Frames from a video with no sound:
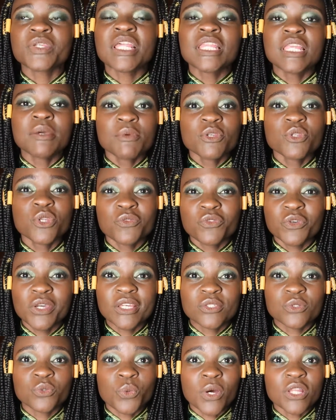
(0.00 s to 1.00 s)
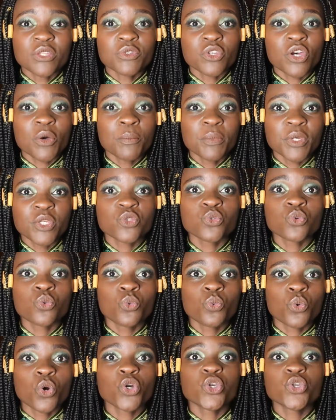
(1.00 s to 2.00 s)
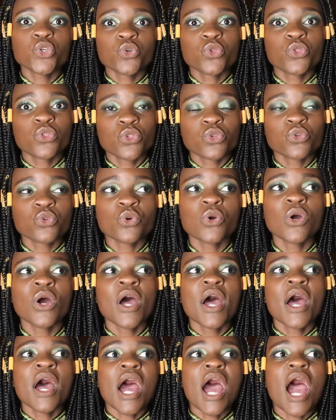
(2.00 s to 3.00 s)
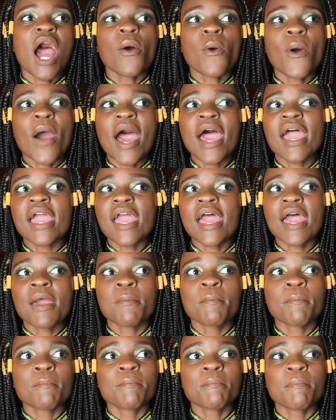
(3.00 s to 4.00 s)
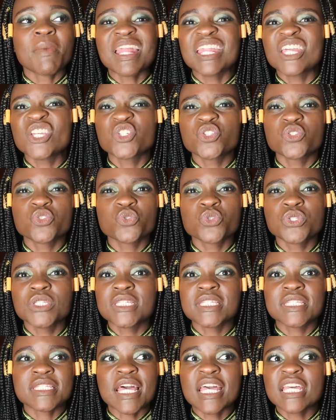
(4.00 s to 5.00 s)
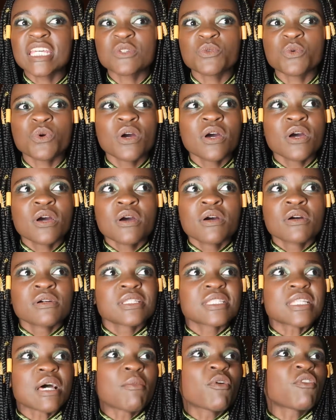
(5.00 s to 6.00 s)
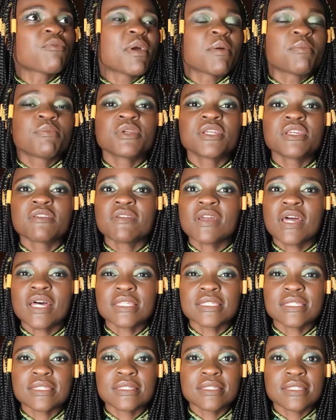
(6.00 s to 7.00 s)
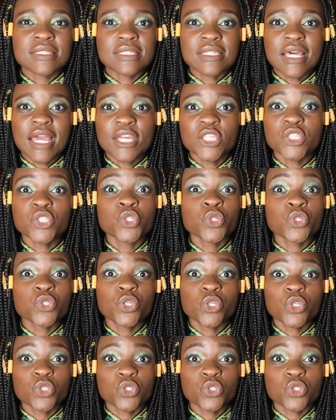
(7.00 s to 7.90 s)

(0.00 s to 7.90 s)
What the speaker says: let me know if you guys would want me to walk you through how I managed to design some of my previous designs using